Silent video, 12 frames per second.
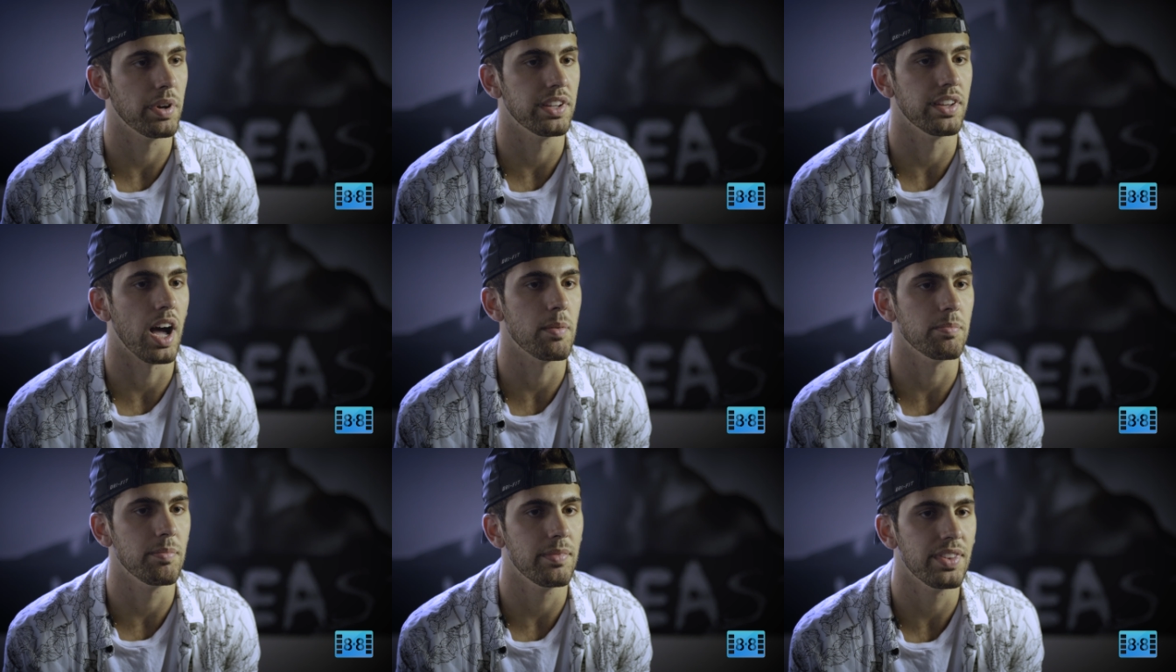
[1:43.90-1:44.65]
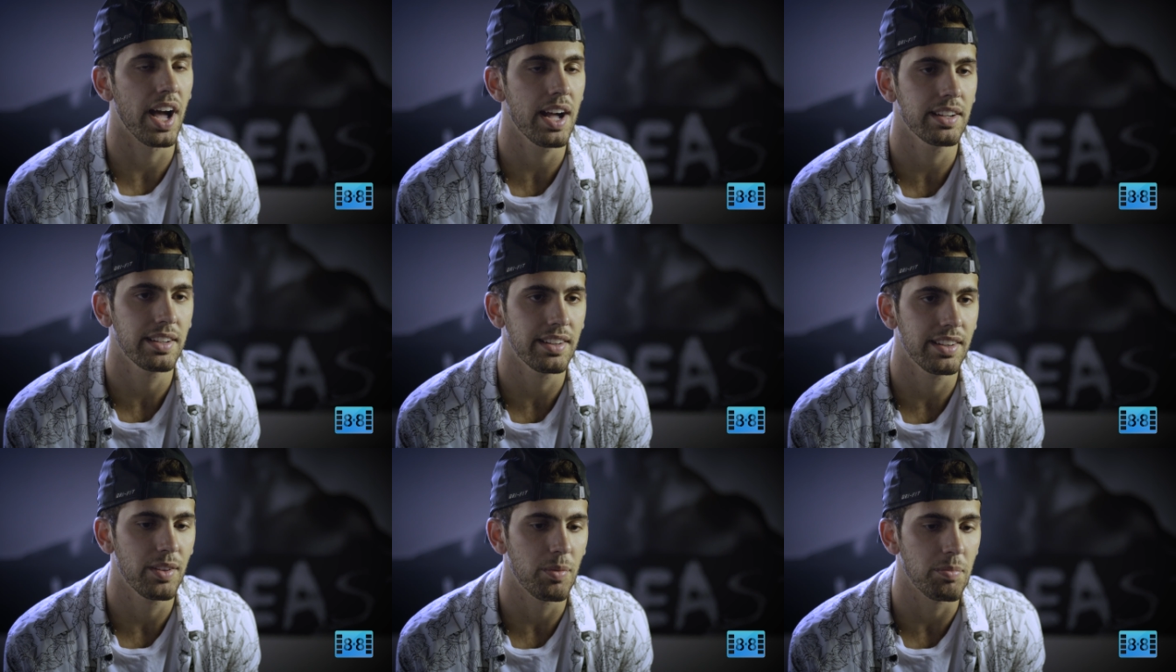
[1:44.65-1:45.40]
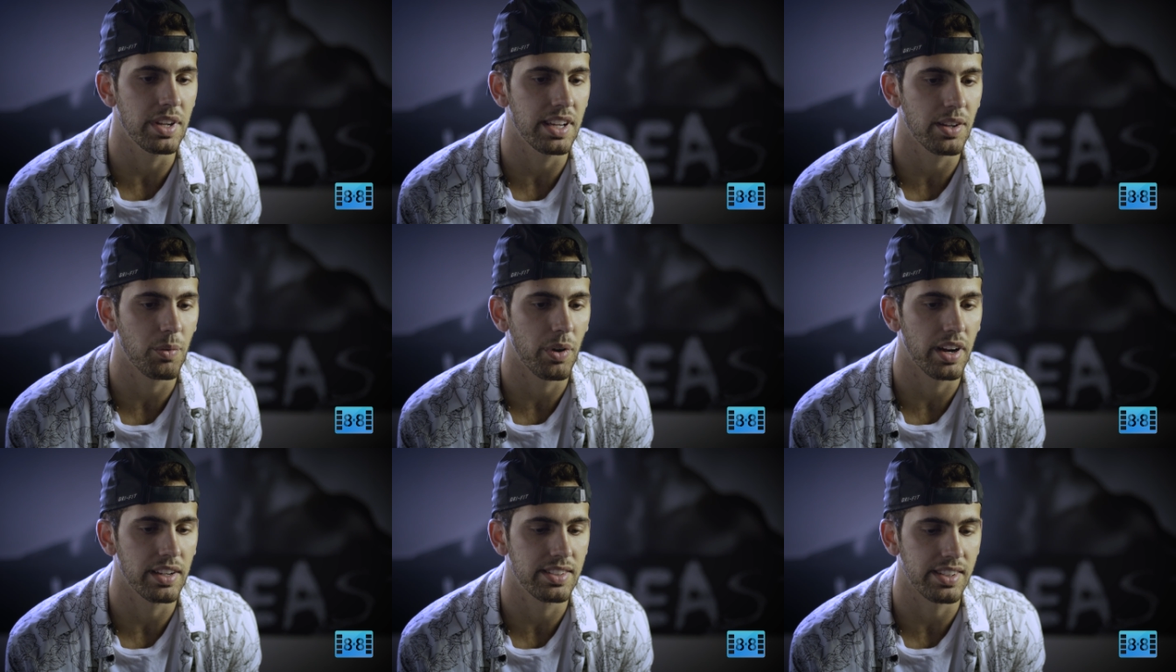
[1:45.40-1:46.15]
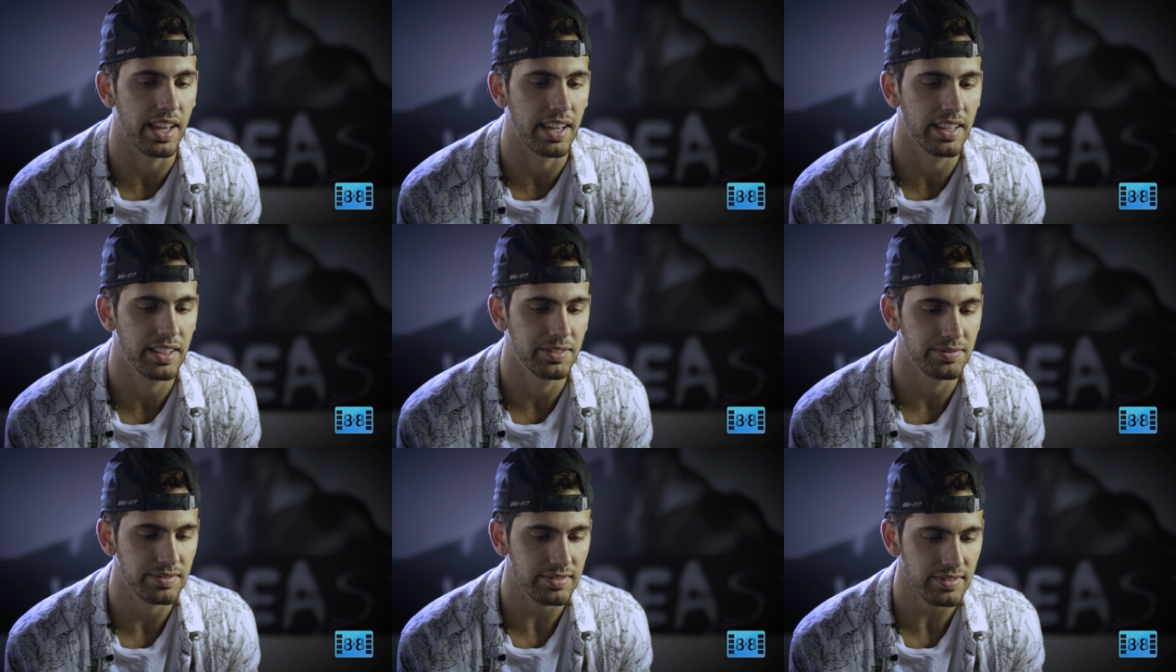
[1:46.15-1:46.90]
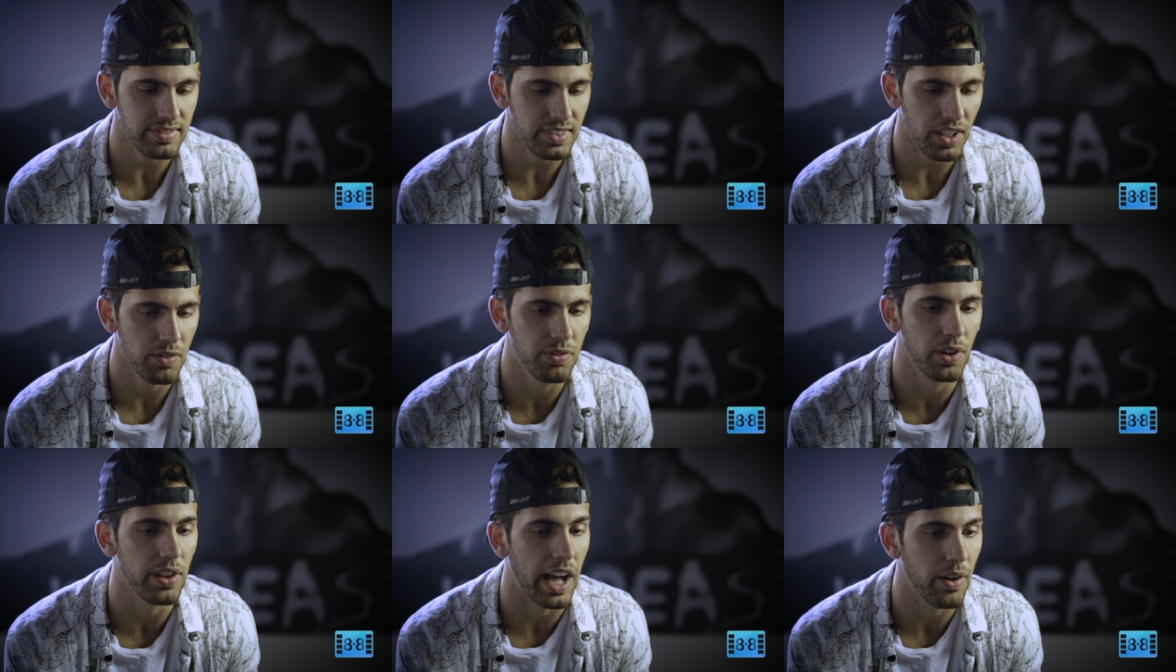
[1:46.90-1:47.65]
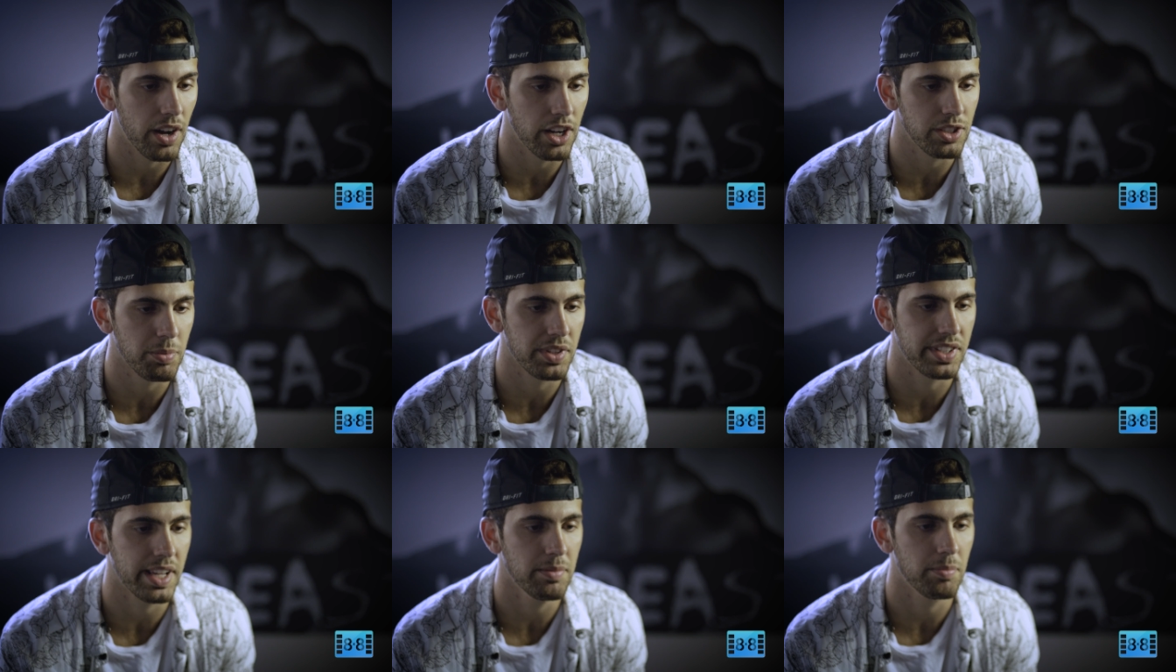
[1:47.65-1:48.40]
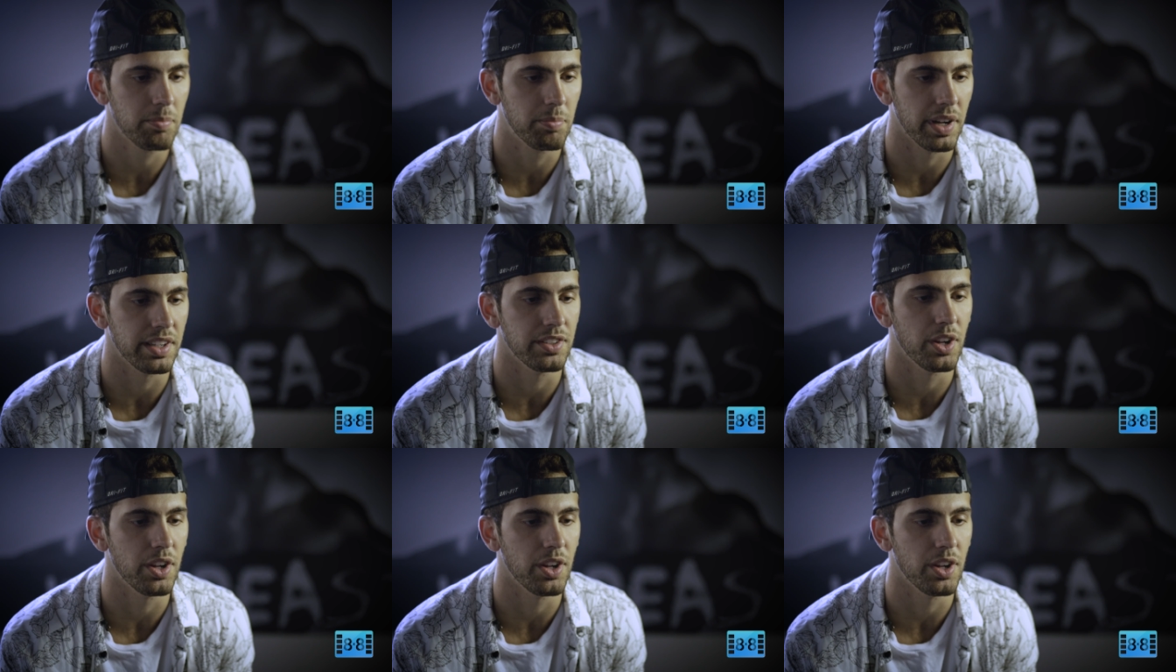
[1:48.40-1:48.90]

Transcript: but not, not meaning where it's like full out 100%, but